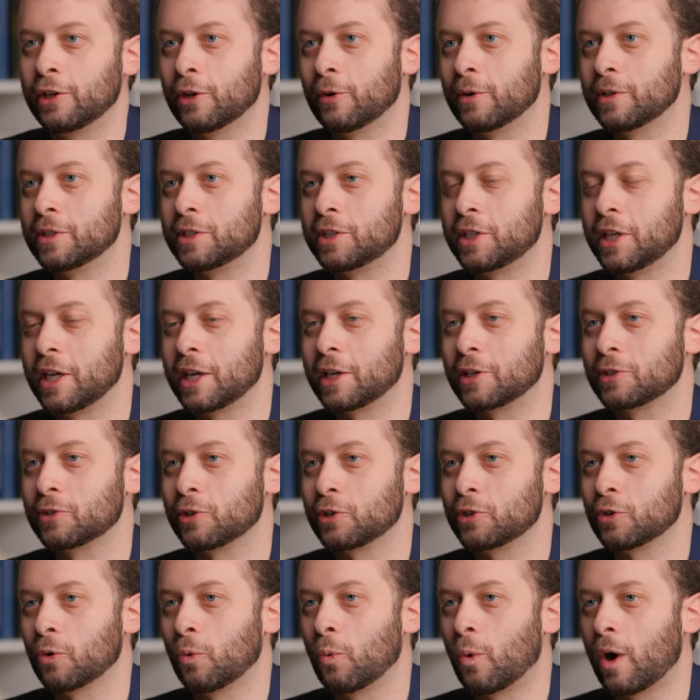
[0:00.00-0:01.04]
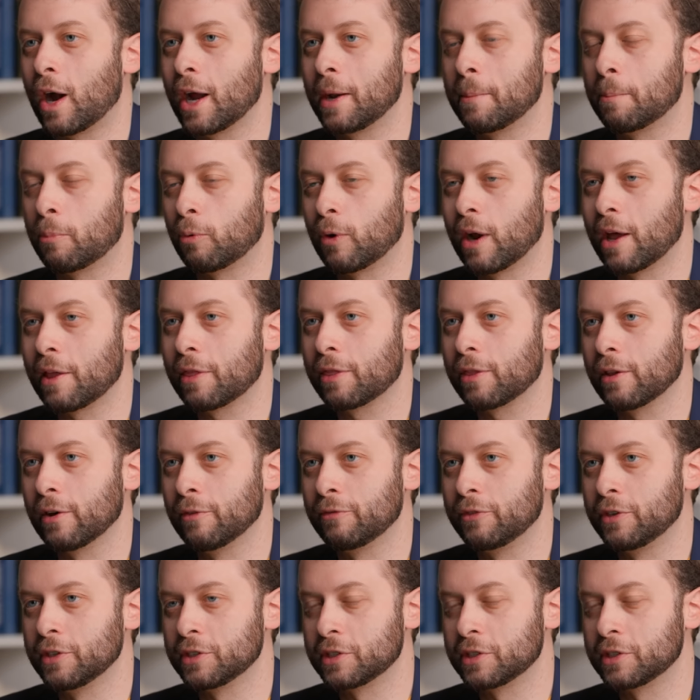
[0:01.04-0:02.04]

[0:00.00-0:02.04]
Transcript: you know, and seeing such a wide breadth of